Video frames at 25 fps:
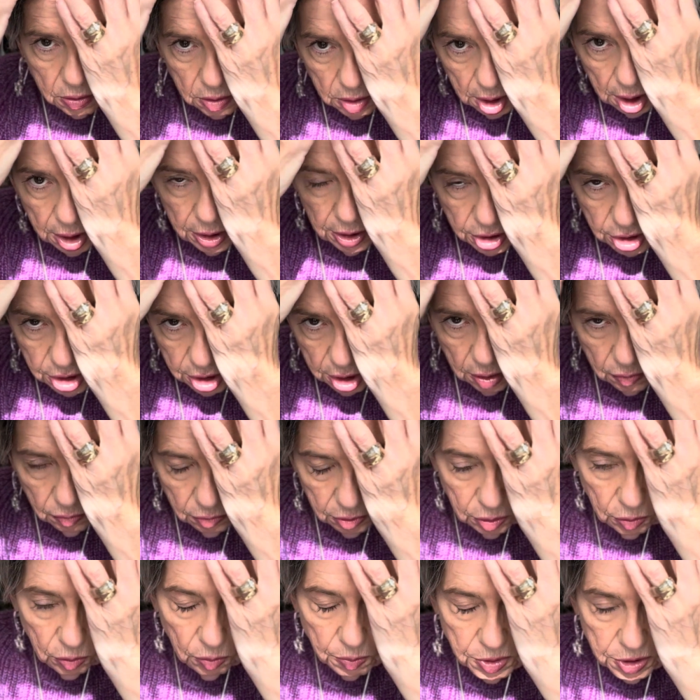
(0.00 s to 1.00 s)
in the John
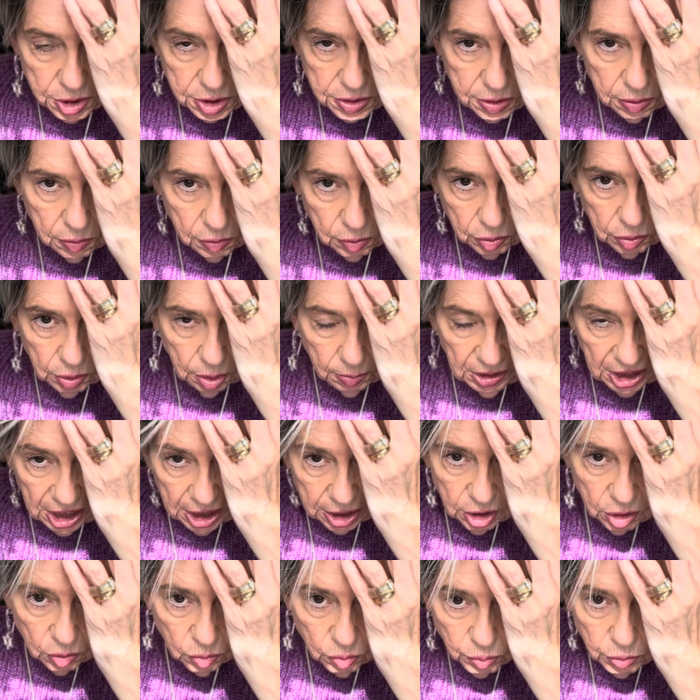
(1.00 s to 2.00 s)
Renault pea soap cream
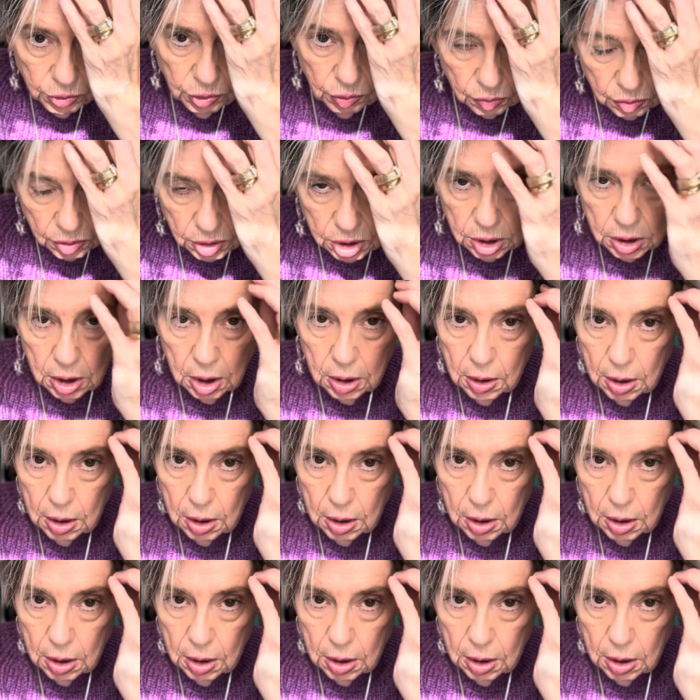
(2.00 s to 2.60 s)
at the root.